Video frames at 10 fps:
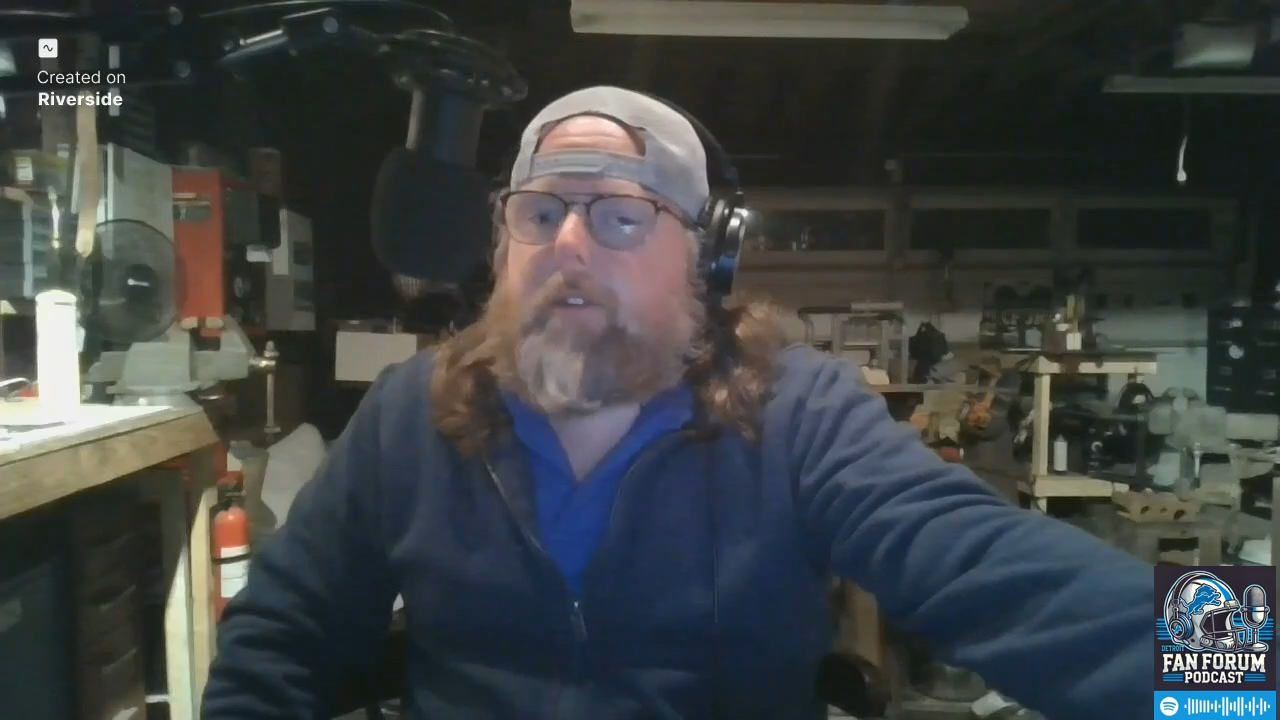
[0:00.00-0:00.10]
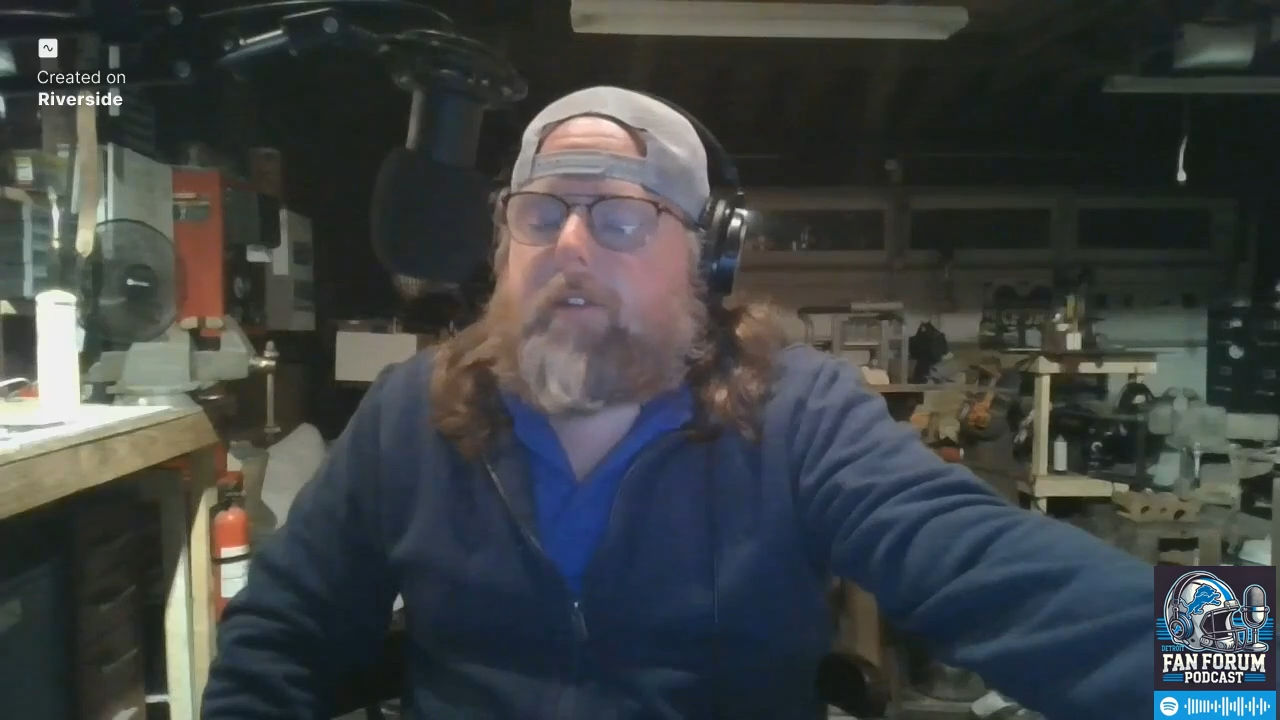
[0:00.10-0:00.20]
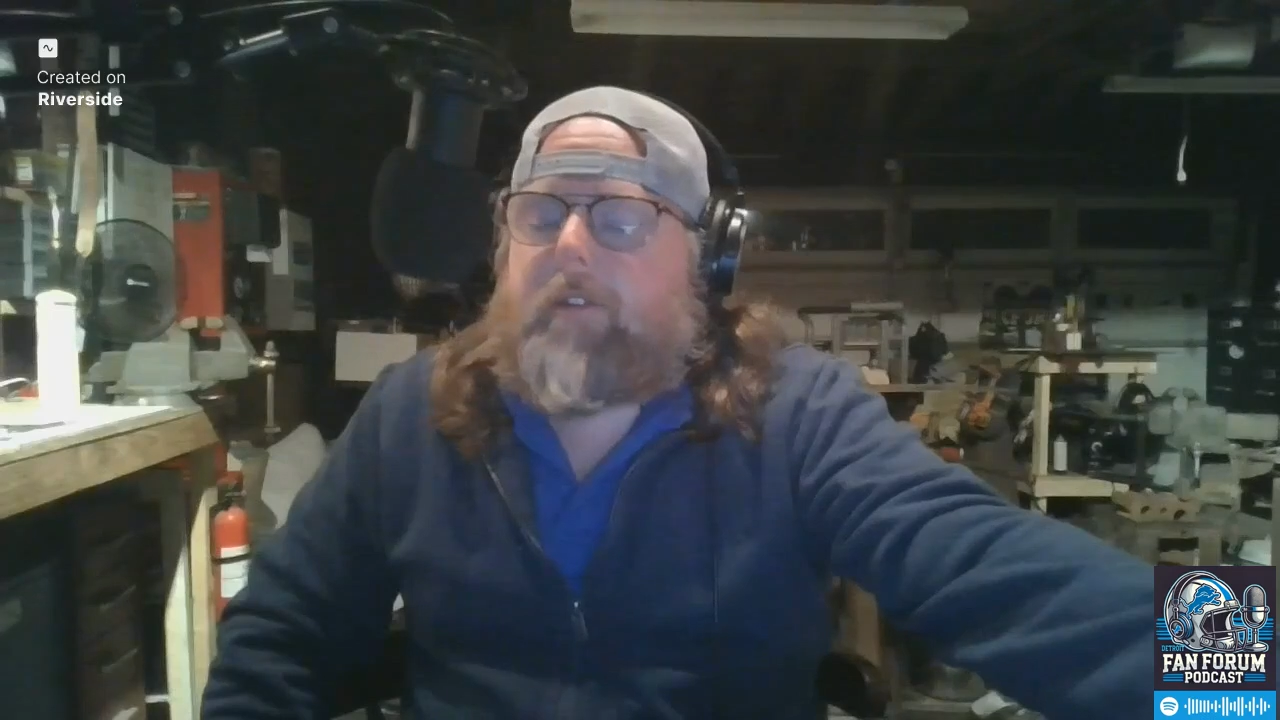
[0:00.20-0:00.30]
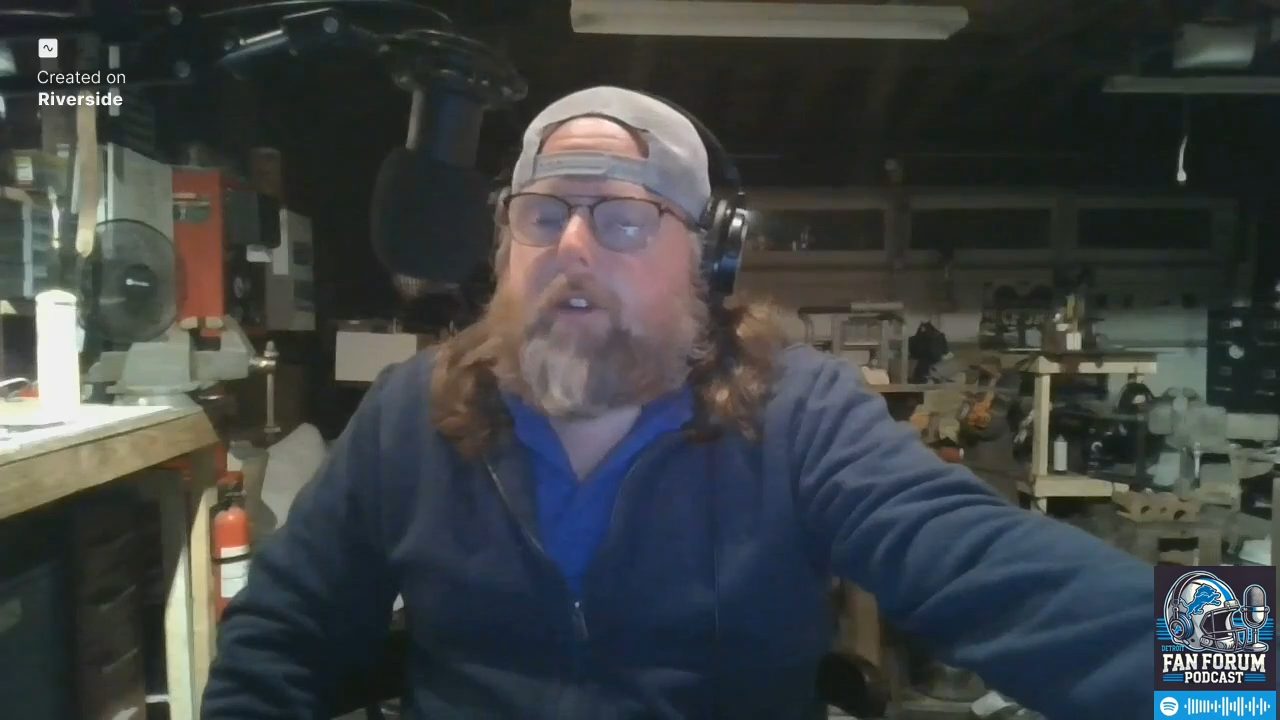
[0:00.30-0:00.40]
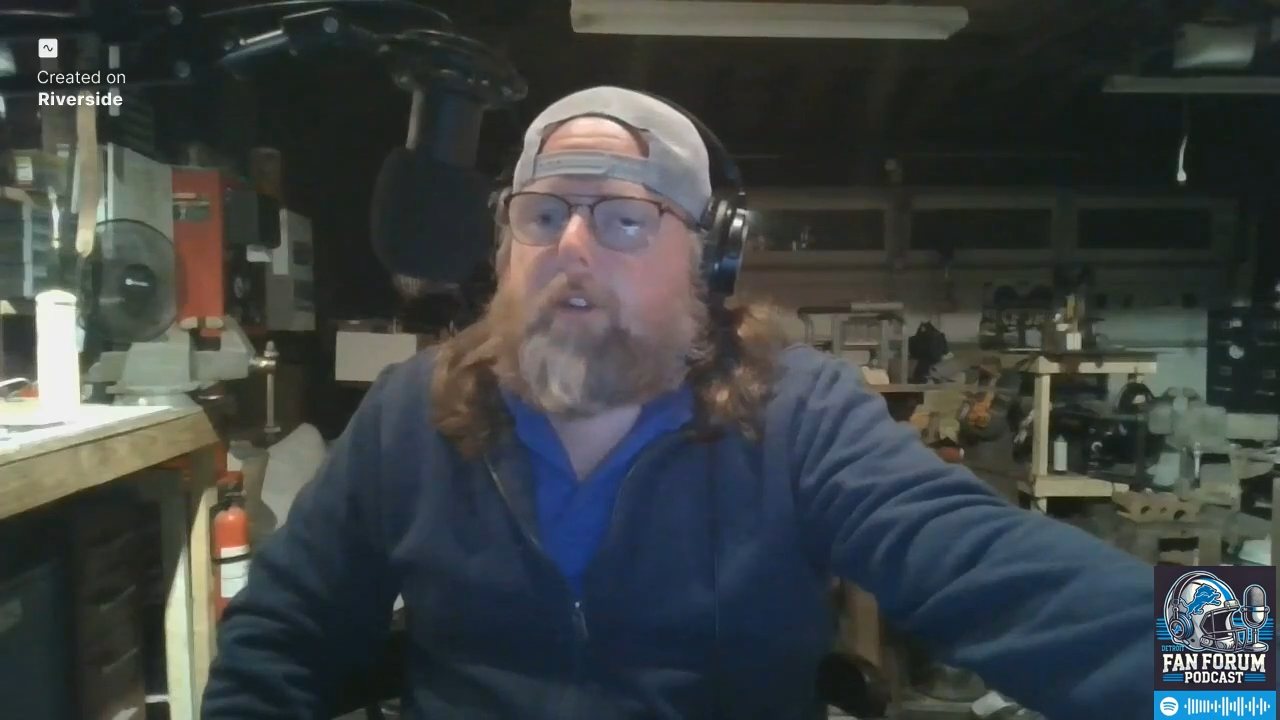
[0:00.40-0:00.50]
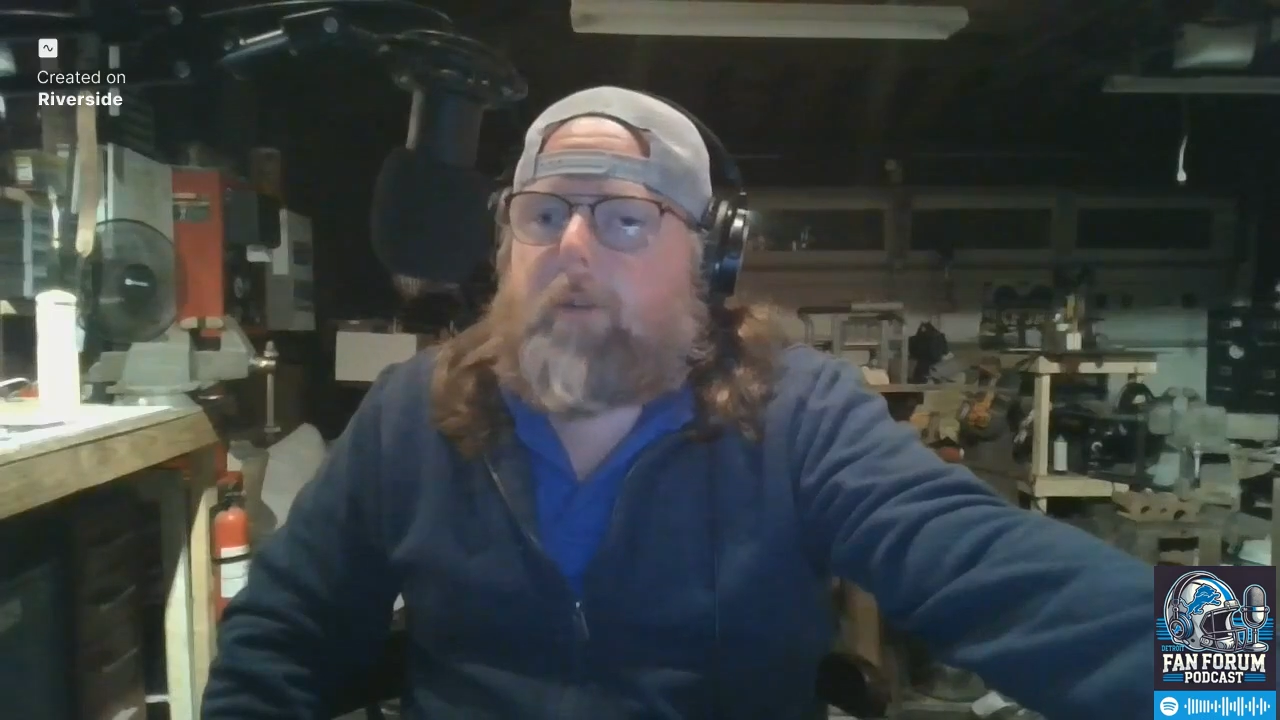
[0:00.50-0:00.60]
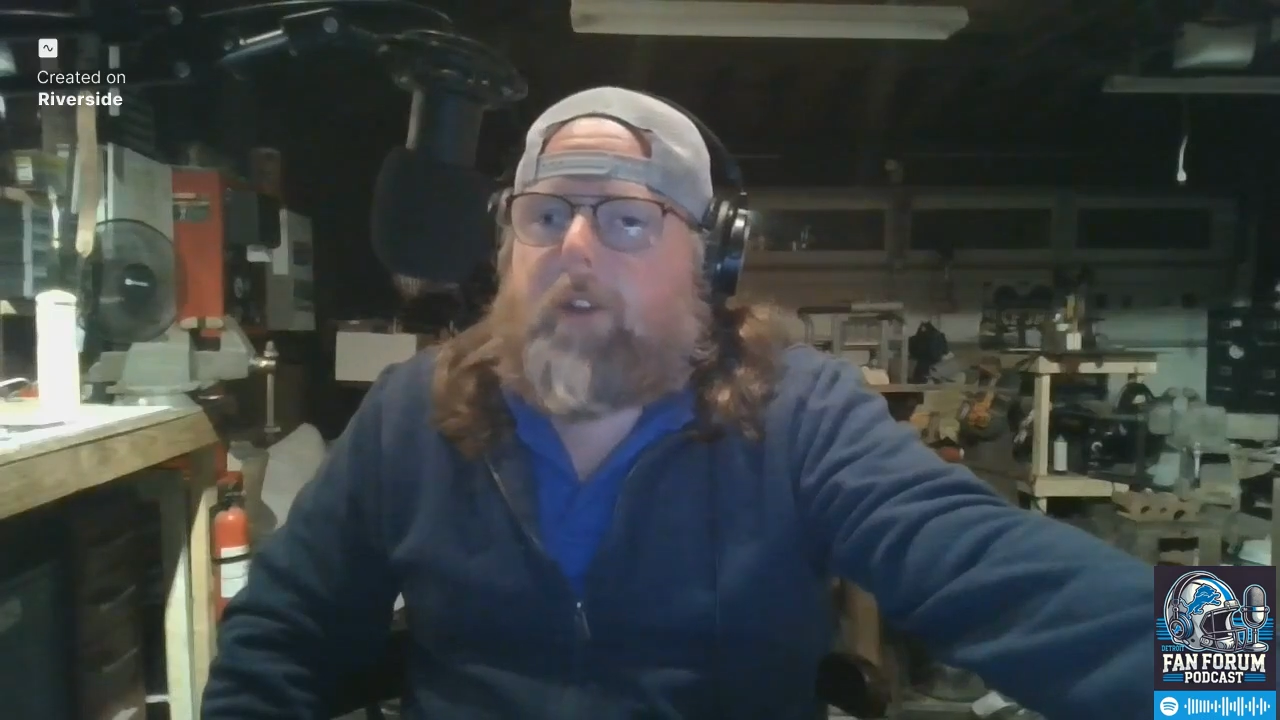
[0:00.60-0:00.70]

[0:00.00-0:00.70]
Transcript: desirable